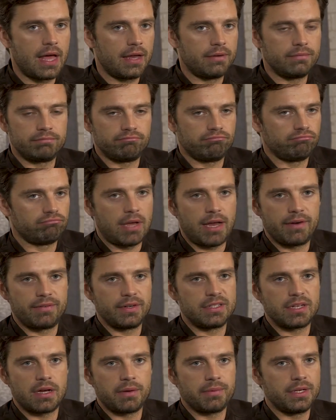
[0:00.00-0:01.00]
that
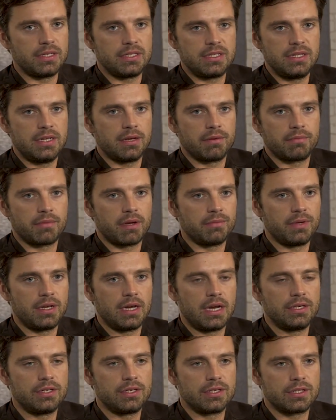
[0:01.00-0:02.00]
every time I see him. I mean,
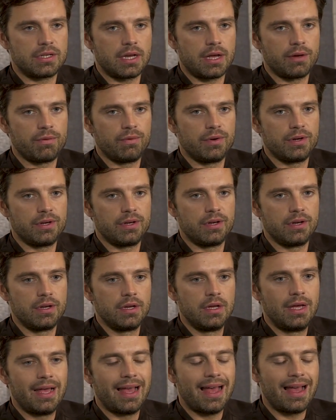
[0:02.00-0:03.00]
I just I wouldn't
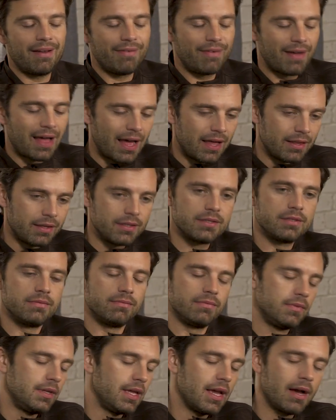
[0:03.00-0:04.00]
have had these,
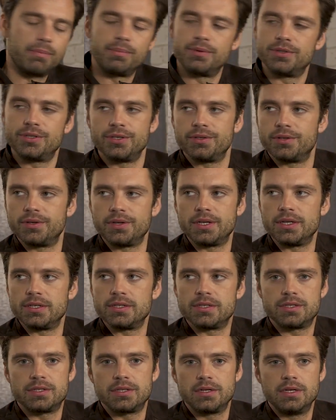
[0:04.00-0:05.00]
the
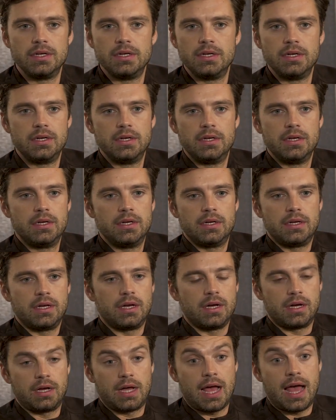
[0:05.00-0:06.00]
opportunities yeah.
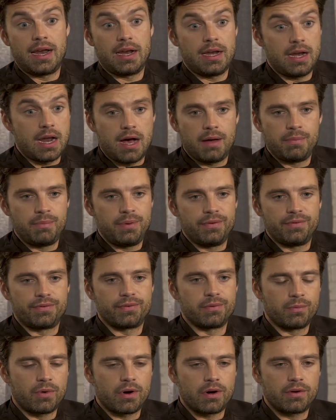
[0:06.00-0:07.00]
uh, had it not been
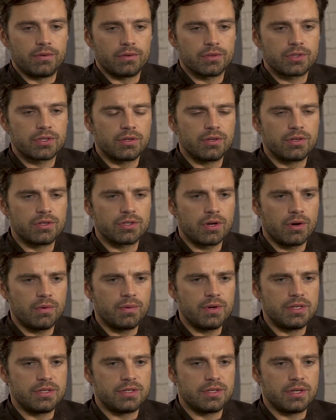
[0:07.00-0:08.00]
for Marvel. So there's
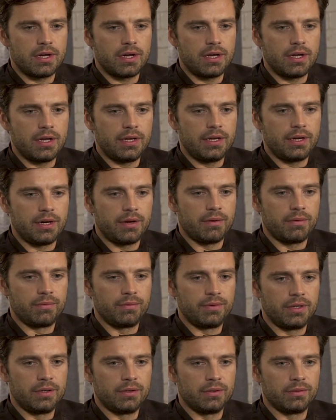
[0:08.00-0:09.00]
always uh, you know a
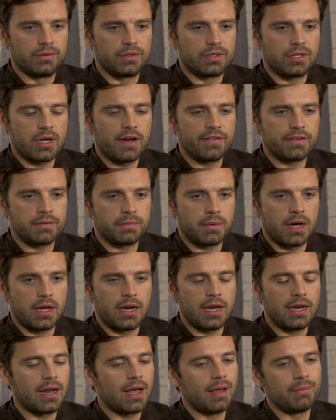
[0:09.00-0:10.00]
real soft
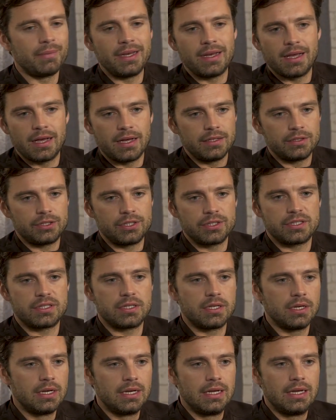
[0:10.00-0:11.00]
spot, and I mean it
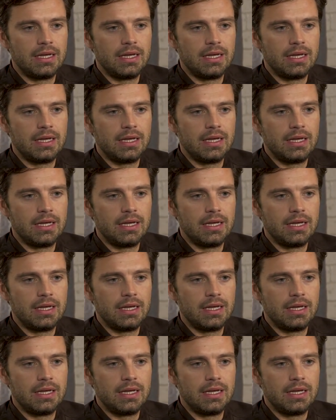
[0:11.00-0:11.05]
just